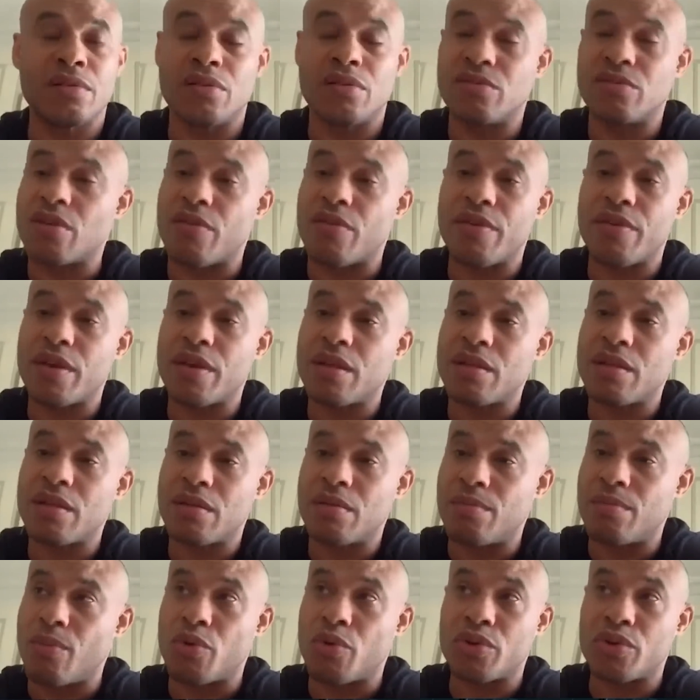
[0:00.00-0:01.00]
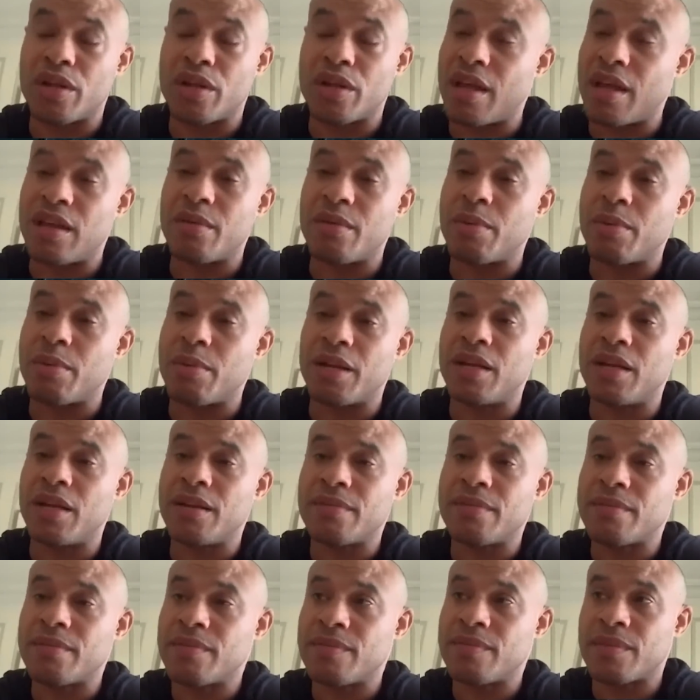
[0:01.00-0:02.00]
deserve it more than anybody.
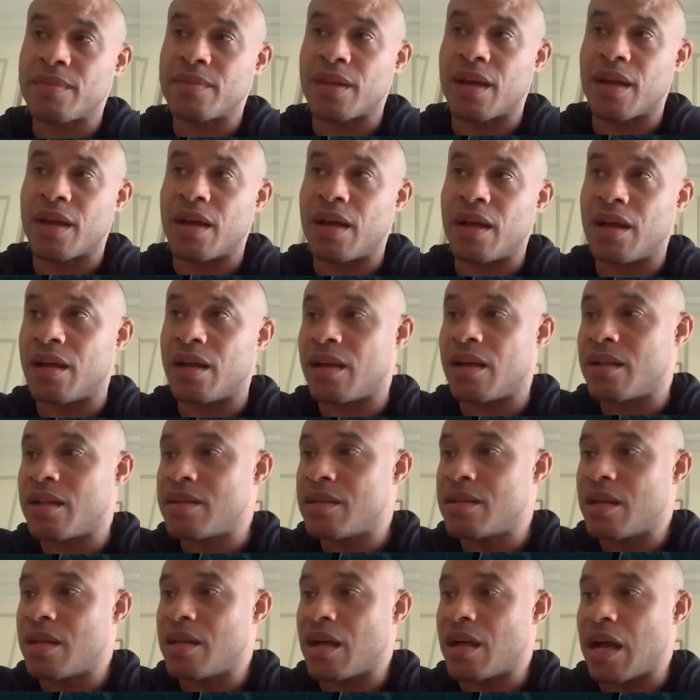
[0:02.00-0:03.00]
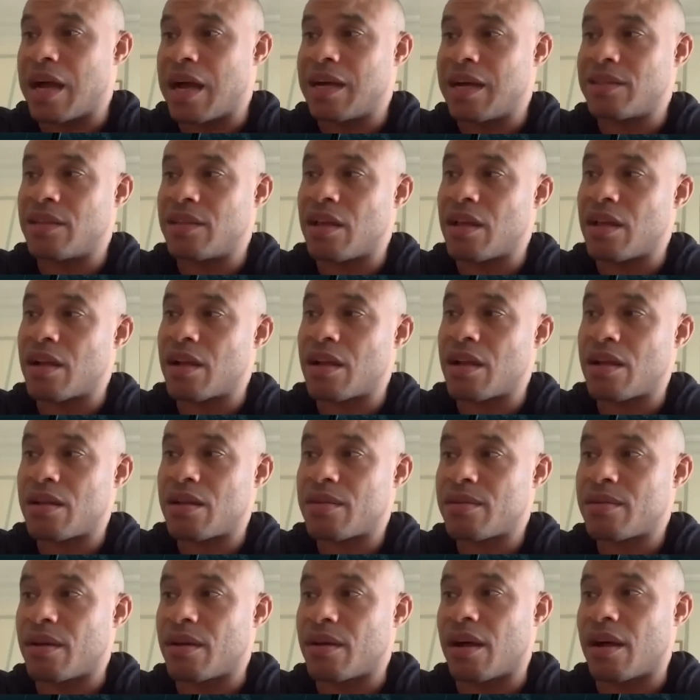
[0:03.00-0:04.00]
Mm-hmm. Uh, I think
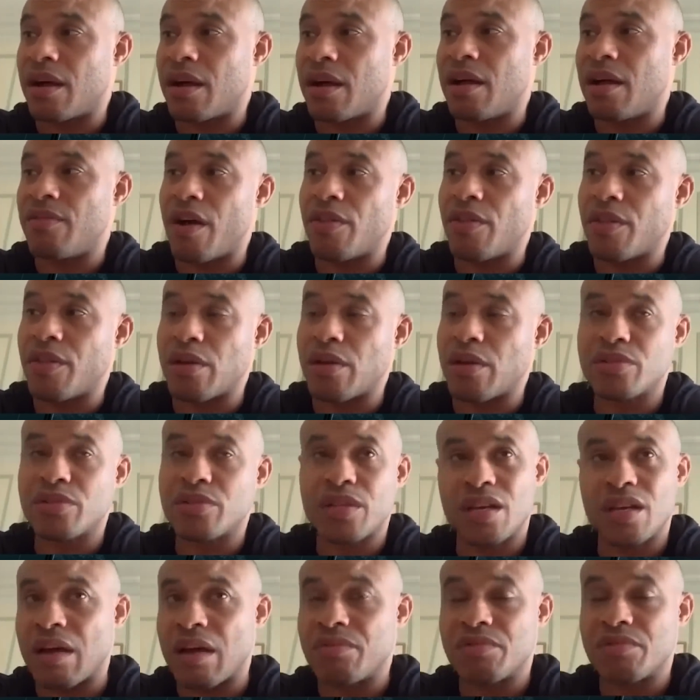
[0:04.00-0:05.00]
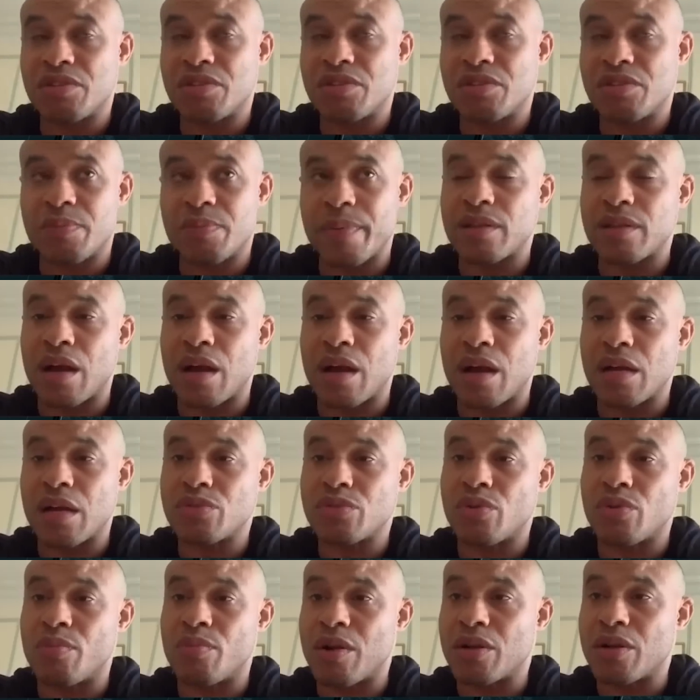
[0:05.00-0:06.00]
uh, Malinowski, I respect the guy
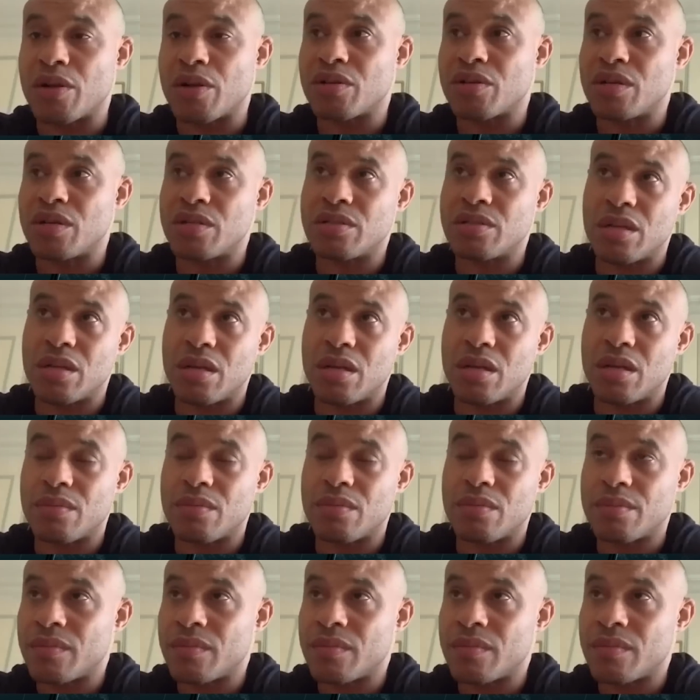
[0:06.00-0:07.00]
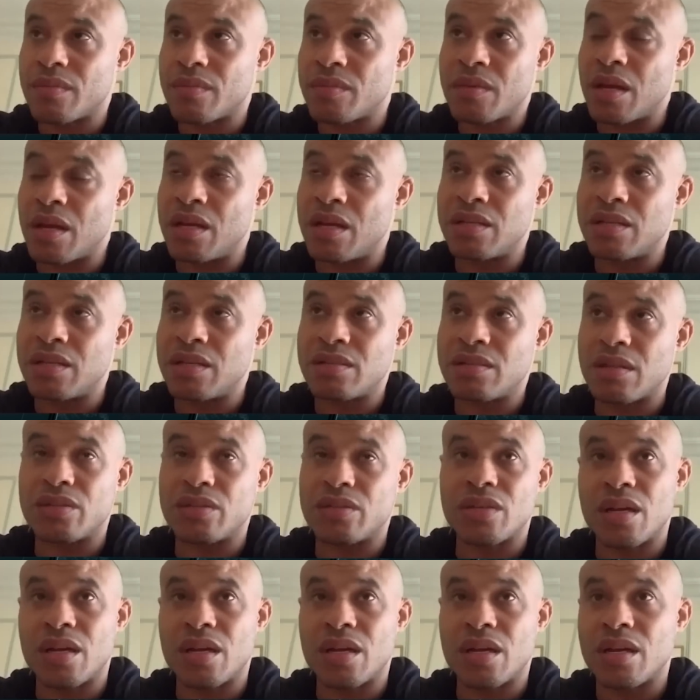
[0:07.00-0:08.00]
so much. He's uh, he's
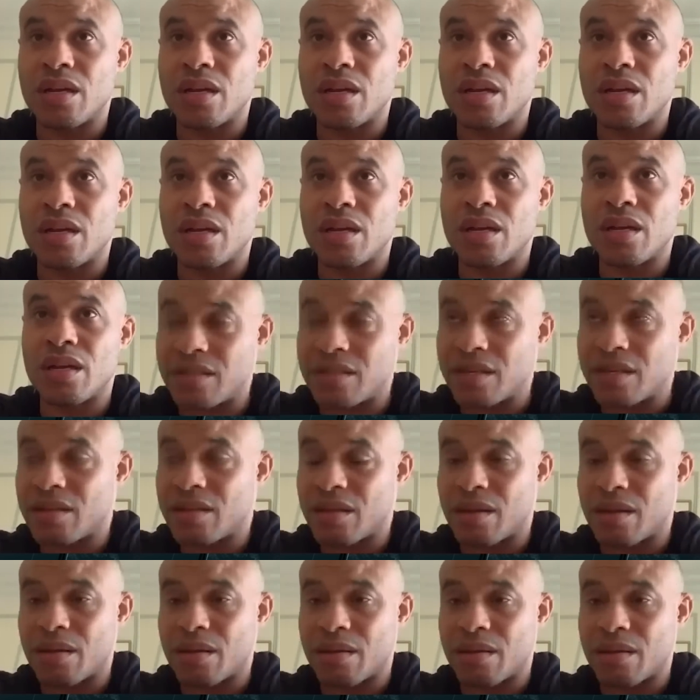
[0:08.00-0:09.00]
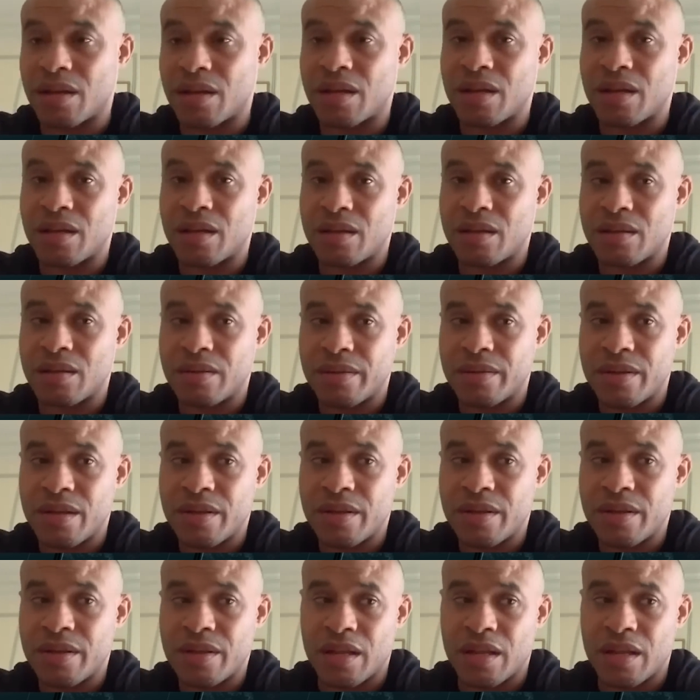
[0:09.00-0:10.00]
such a, an amazing
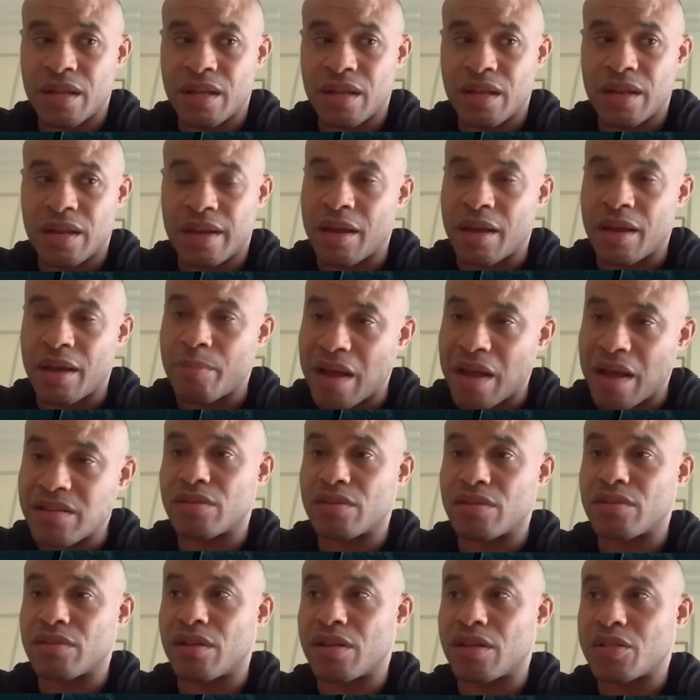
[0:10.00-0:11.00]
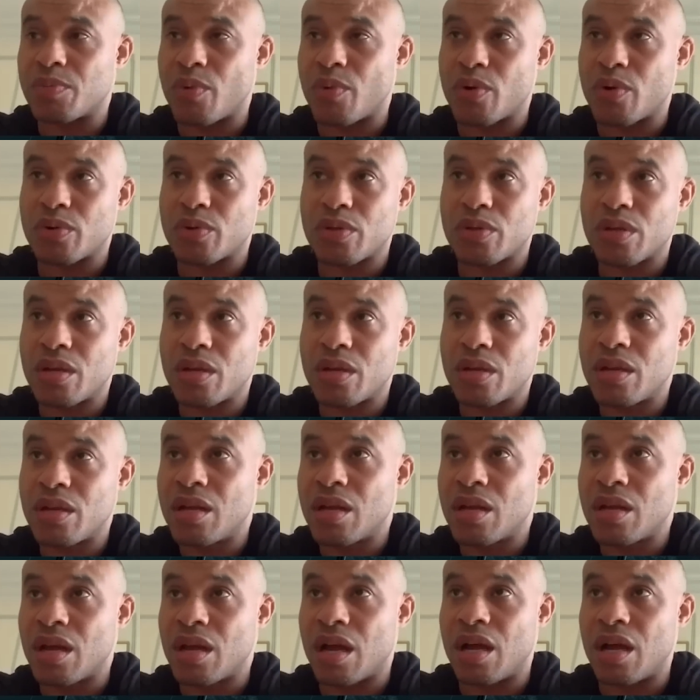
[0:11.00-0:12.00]
uh, ambassador to the sport.
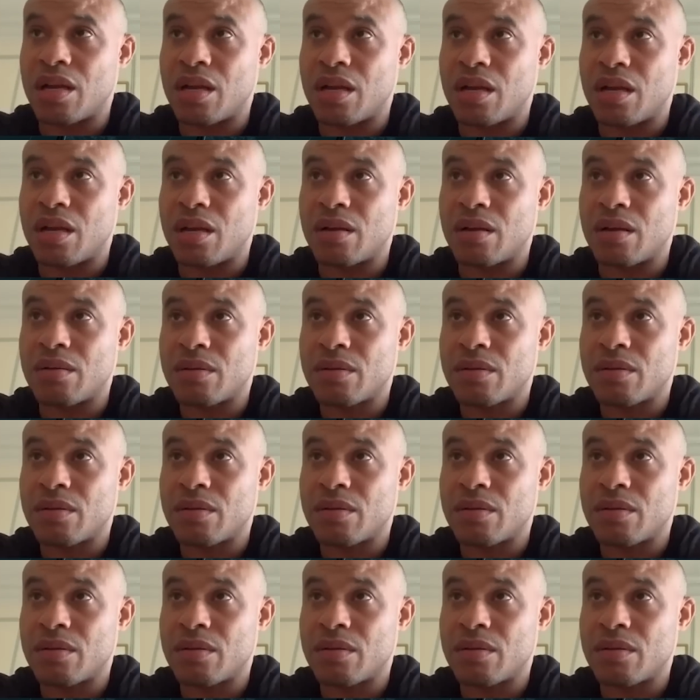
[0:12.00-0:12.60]
And